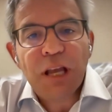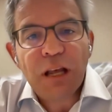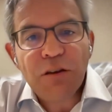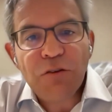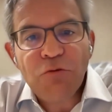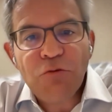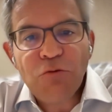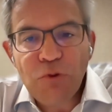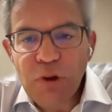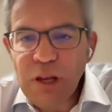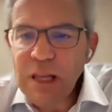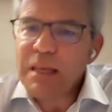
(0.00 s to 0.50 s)

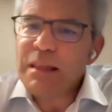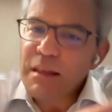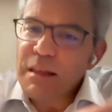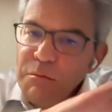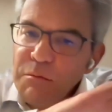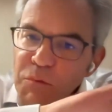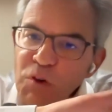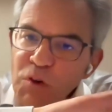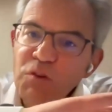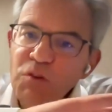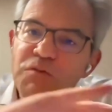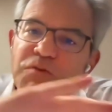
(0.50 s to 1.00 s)
can
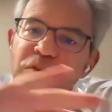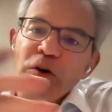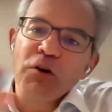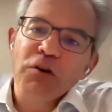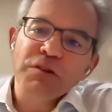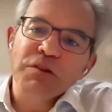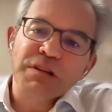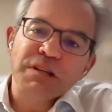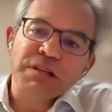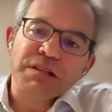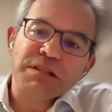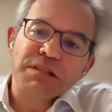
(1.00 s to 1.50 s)
really move
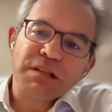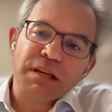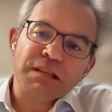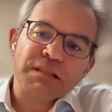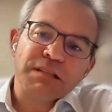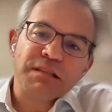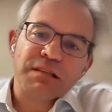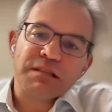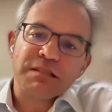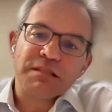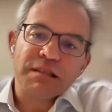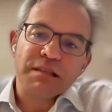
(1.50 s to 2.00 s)
all these
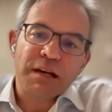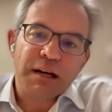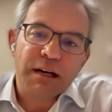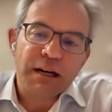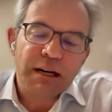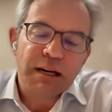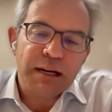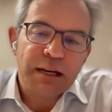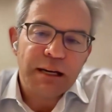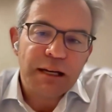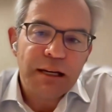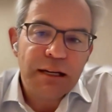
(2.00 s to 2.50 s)
things
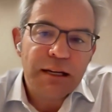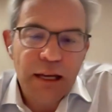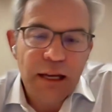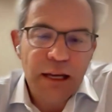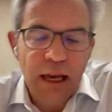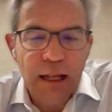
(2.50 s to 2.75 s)
aside